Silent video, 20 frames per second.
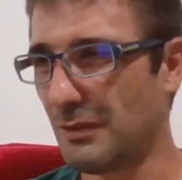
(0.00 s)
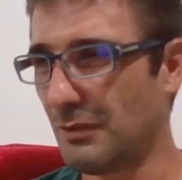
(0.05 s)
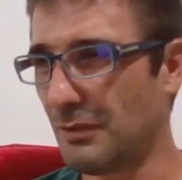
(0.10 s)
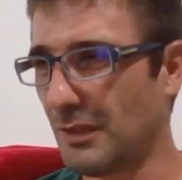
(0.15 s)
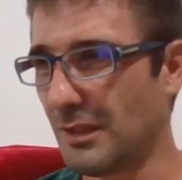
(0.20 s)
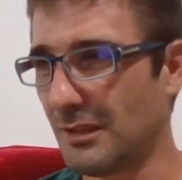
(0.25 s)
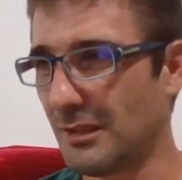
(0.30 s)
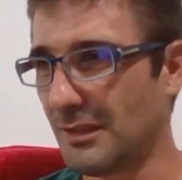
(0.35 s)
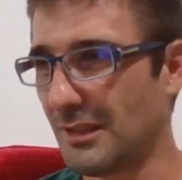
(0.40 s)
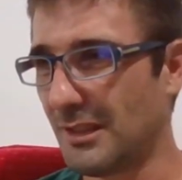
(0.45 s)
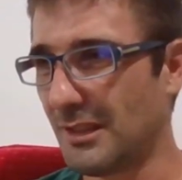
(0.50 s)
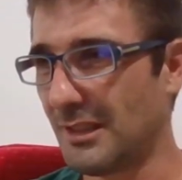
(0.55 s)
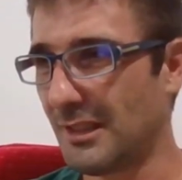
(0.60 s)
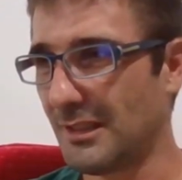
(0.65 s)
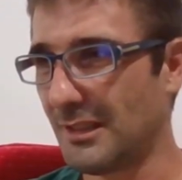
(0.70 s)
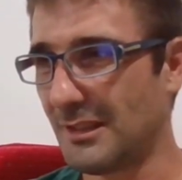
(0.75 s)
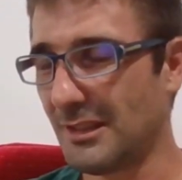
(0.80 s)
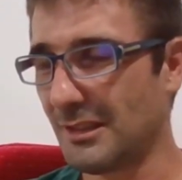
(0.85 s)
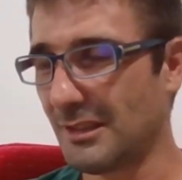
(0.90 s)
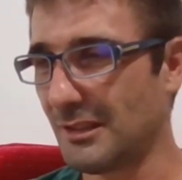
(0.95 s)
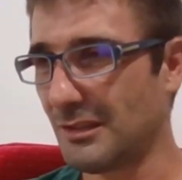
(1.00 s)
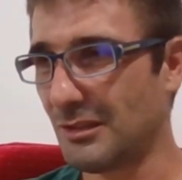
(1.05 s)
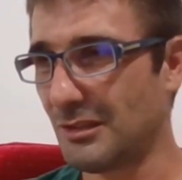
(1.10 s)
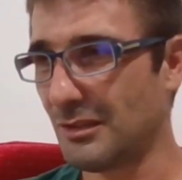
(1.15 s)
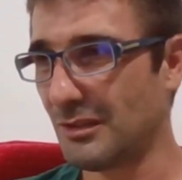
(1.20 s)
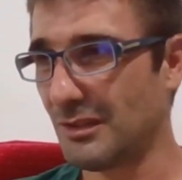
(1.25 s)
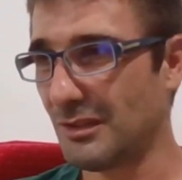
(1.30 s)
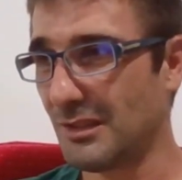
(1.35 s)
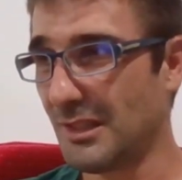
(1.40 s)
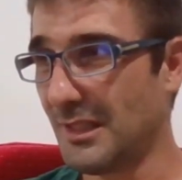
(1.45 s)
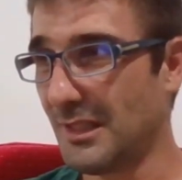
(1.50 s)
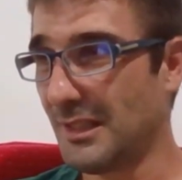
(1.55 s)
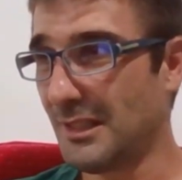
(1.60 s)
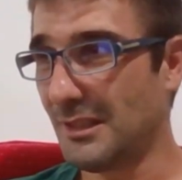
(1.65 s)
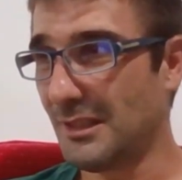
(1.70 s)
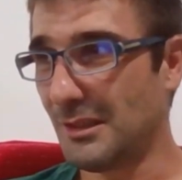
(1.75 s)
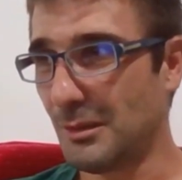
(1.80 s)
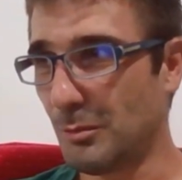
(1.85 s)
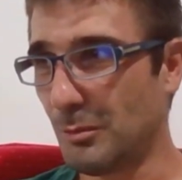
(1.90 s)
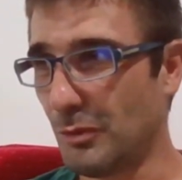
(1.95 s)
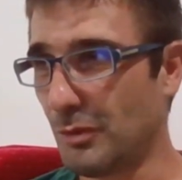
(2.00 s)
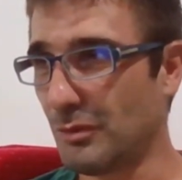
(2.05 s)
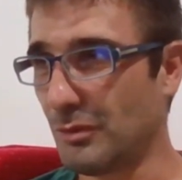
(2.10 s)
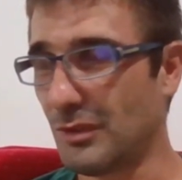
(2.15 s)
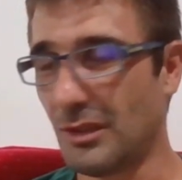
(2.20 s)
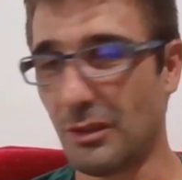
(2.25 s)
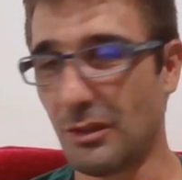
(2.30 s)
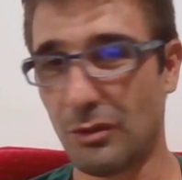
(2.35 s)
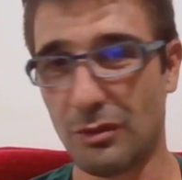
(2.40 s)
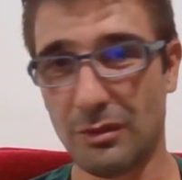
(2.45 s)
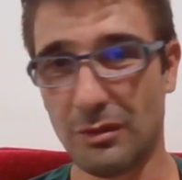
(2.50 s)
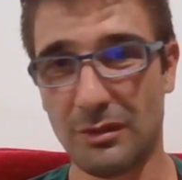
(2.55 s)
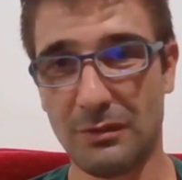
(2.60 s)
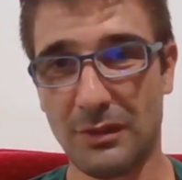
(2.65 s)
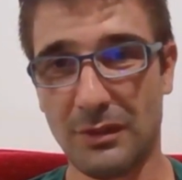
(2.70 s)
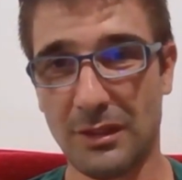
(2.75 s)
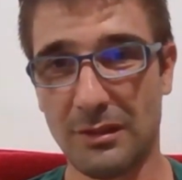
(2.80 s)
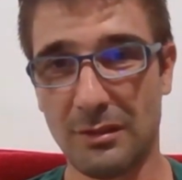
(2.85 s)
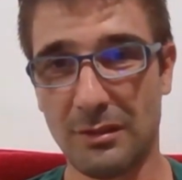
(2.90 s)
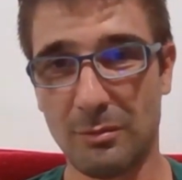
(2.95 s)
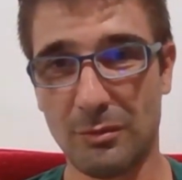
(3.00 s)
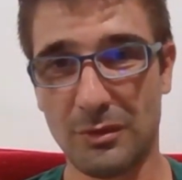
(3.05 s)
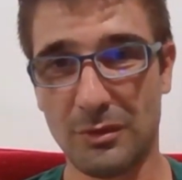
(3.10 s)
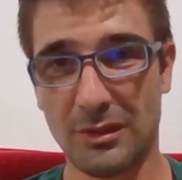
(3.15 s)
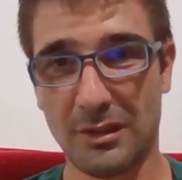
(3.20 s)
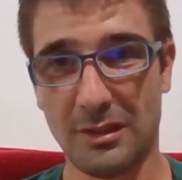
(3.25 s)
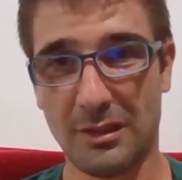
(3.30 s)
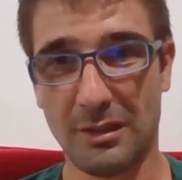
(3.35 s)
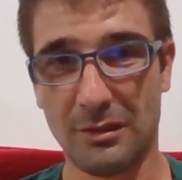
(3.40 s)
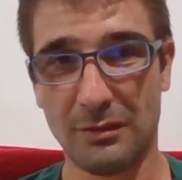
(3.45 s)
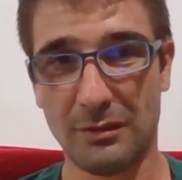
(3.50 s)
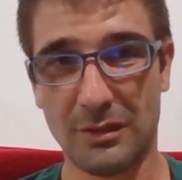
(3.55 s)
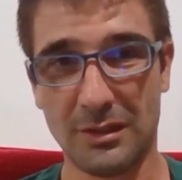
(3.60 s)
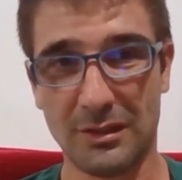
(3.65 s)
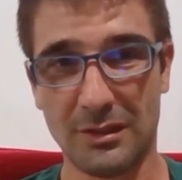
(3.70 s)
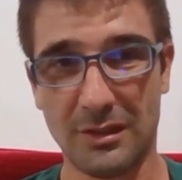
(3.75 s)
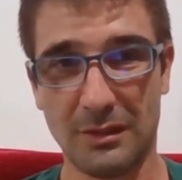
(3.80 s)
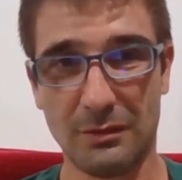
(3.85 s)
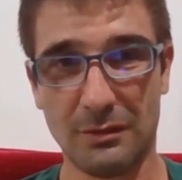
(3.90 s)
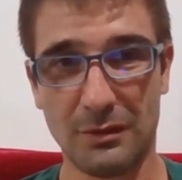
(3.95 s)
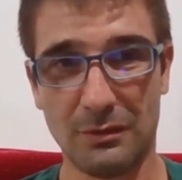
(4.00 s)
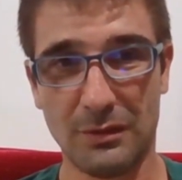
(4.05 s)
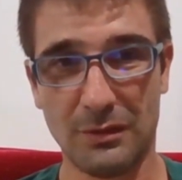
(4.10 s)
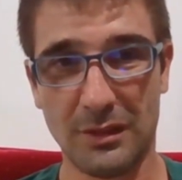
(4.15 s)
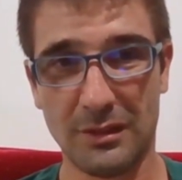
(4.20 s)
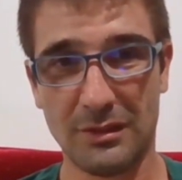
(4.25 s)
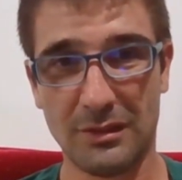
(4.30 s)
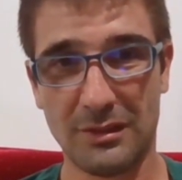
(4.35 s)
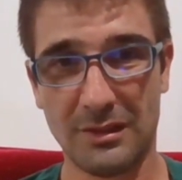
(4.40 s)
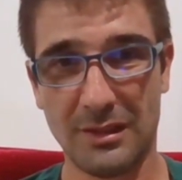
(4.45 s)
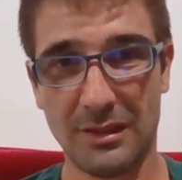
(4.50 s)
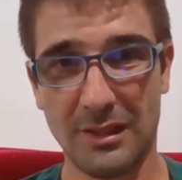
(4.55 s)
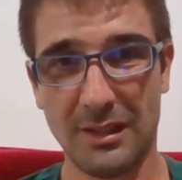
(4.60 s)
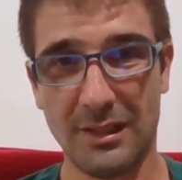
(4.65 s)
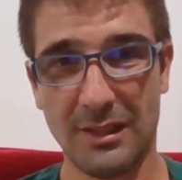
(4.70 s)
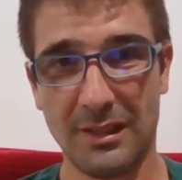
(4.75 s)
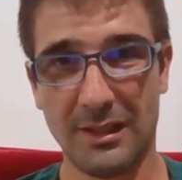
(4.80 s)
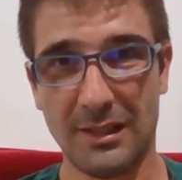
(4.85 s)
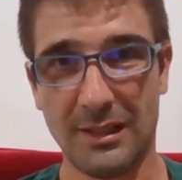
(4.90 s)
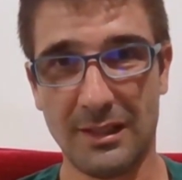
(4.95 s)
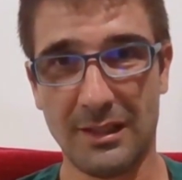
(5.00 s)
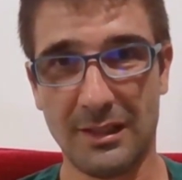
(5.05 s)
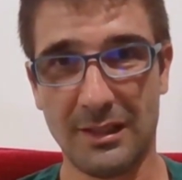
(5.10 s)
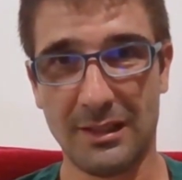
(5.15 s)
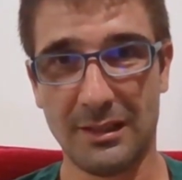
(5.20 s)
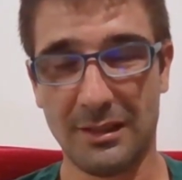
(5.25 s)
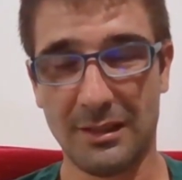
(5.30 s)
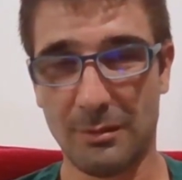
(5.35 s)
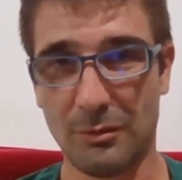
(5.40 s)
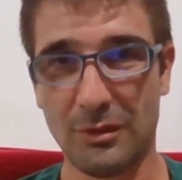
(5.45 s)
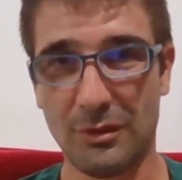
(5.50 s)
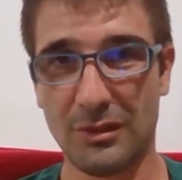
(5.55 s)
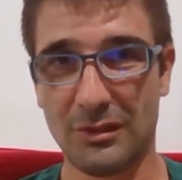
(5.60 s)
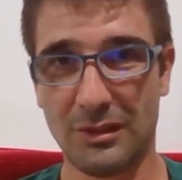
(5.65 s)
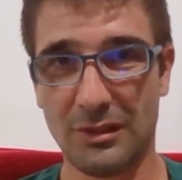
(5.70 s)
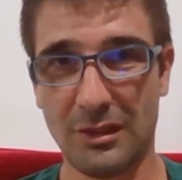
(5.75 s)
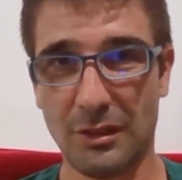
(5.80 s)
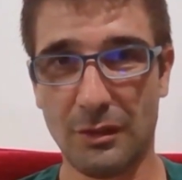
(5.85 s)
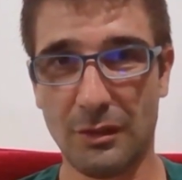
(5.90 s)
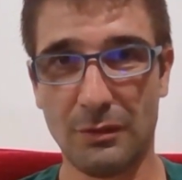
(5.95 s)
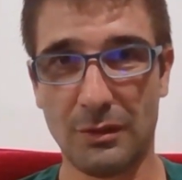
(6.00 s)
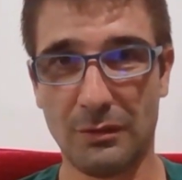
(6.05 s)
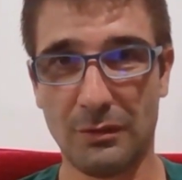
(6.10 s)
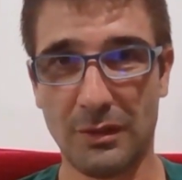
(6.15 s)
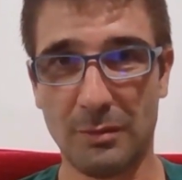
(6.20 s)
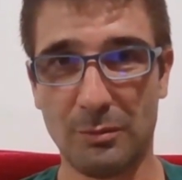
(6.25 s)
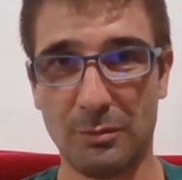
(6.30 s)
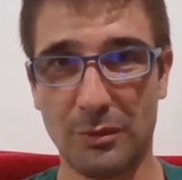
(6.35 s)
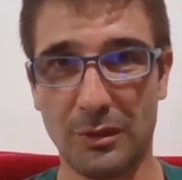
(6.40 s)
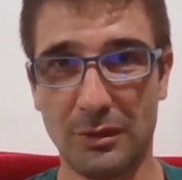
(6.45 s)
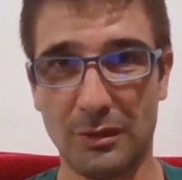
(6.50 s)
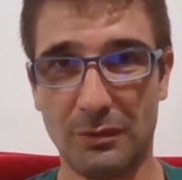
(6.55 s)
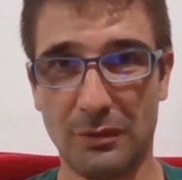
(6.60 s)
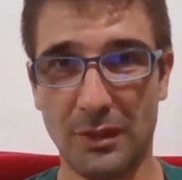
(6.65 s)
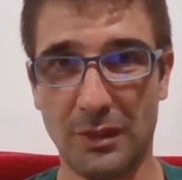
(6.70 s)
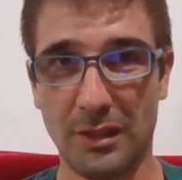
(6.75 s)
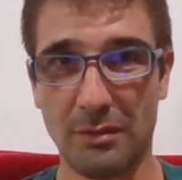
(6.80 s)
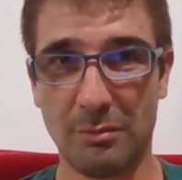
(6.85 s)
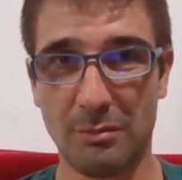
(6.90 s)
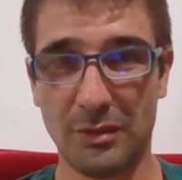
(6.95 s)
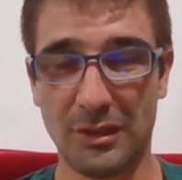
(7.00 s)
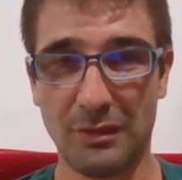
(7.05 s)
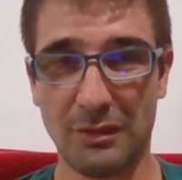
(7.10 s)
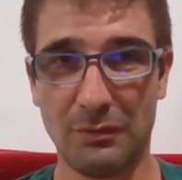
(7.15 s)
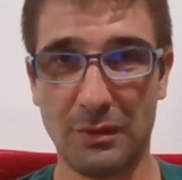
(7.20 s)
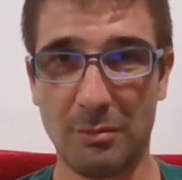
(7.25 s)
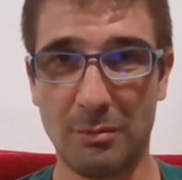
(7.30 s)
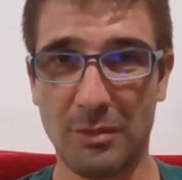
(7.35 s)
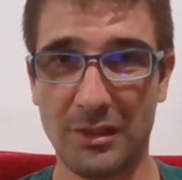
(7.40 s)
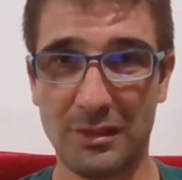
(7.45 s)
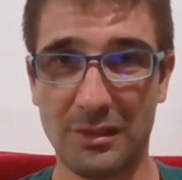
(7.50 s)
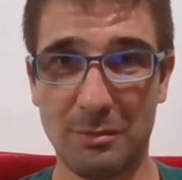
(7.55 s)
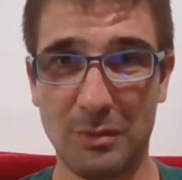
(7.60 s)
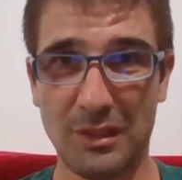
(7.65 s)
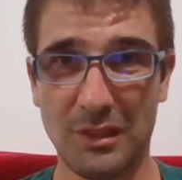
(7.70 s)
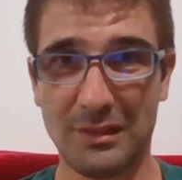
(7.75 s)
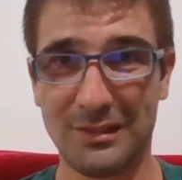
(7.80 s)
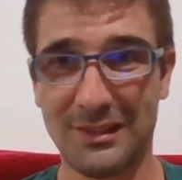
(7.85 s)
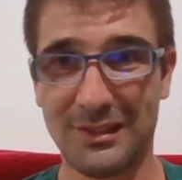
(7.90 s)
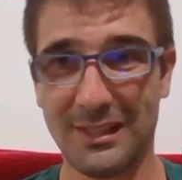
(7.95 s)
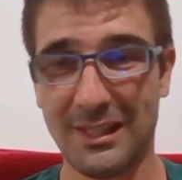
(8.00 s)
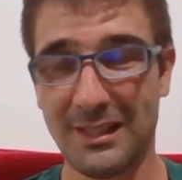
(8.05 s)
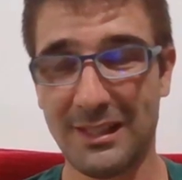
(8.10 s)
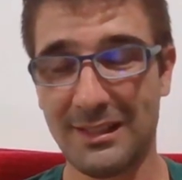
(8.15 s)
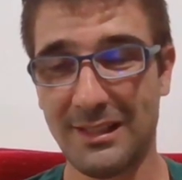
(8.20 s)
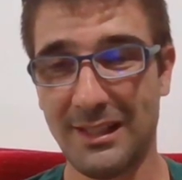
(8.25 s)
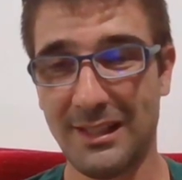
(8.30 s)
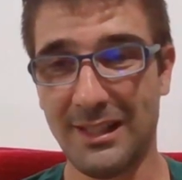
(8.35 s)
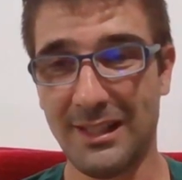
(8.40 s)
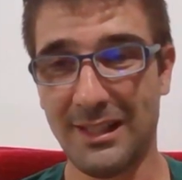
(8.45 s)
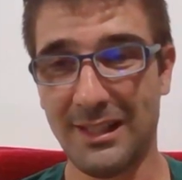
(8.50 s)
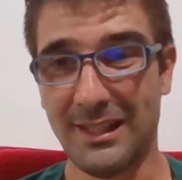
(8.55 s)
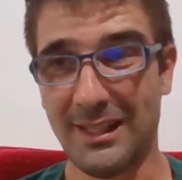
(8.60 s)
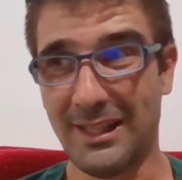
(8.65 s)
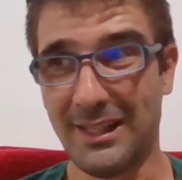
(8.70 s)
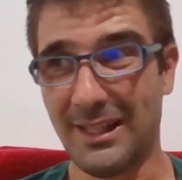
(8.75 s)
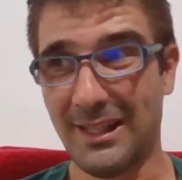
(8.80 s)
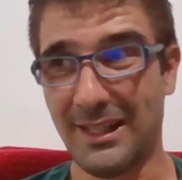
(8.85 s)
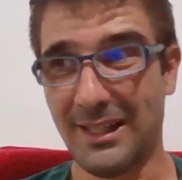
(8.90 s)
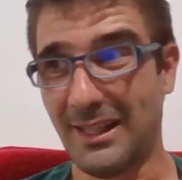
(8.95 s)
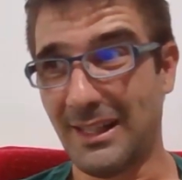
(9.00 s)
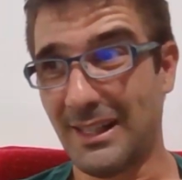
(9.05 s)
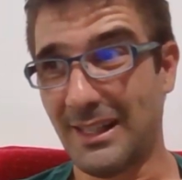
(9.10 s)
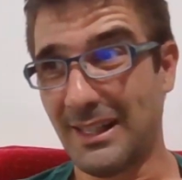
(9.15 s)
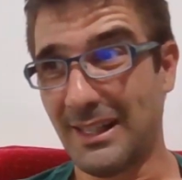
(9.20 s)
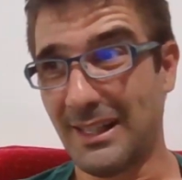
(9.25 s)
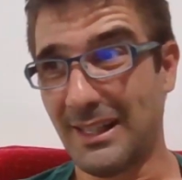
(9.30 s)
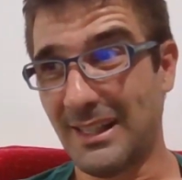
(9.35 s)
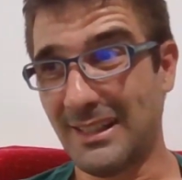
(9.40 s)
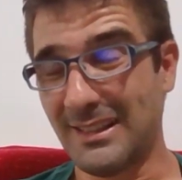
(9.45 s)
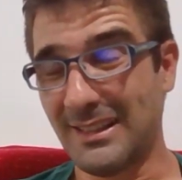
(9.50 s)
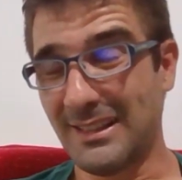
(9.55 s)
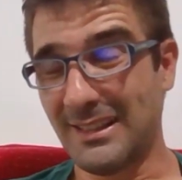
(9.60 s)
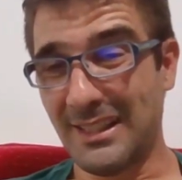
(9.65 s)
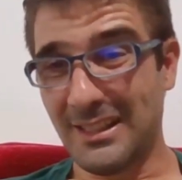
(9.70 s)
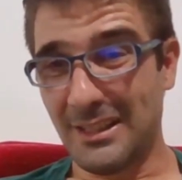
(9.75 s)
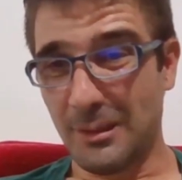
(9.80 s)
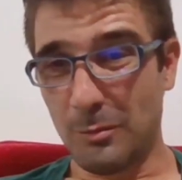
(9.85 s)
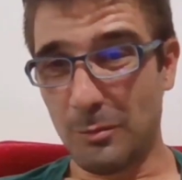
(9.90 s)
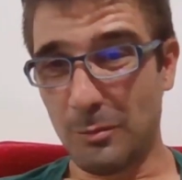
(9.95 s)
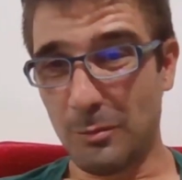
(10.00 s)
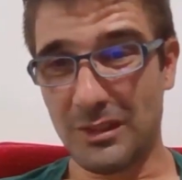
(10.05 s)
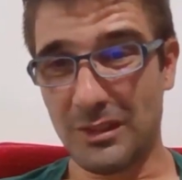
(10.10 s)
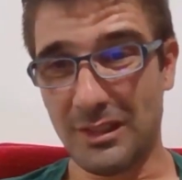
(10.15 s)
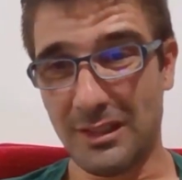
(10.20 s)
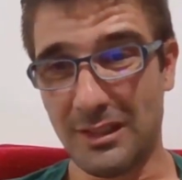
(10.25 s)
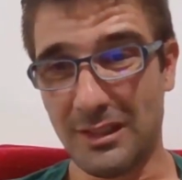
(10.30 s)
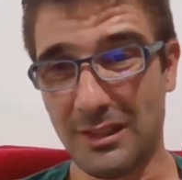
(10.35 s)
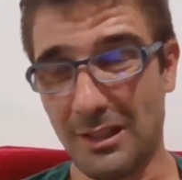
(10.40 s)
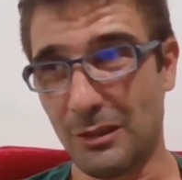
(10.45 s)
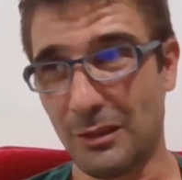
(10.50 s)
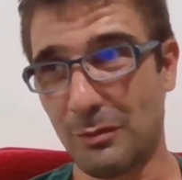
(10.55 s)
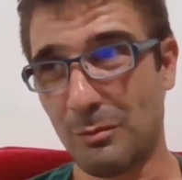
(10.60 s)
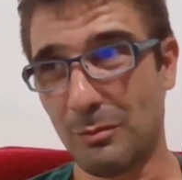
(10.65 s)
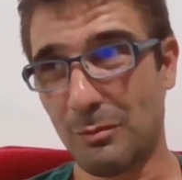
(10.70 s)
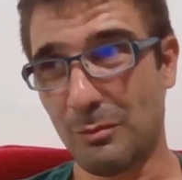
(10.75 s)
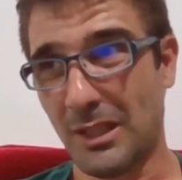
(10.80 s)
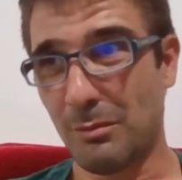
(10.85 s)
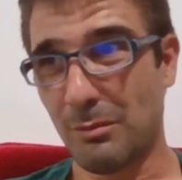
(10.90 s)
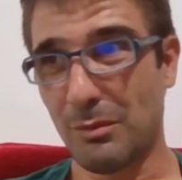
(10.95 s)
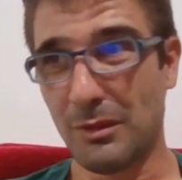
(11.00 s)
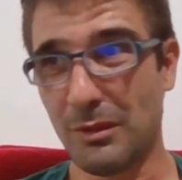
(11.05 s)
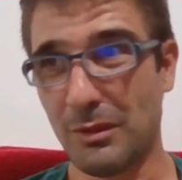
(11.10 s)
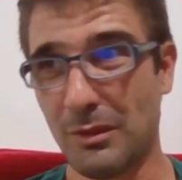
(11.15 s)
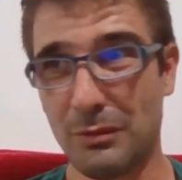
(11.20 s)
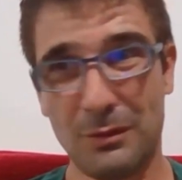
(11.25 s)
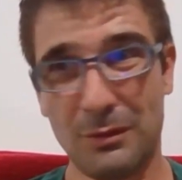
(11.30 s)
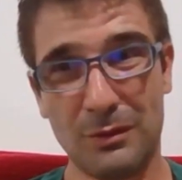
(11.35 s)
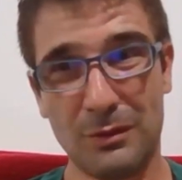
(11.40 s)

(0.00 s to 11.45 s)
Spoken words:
fit well there. I think this is the most dangerous fighter Murzakanov has ever faced. And I'm gonna say over 1.5, but if I must pick a side, a lean in Murzakanov maybe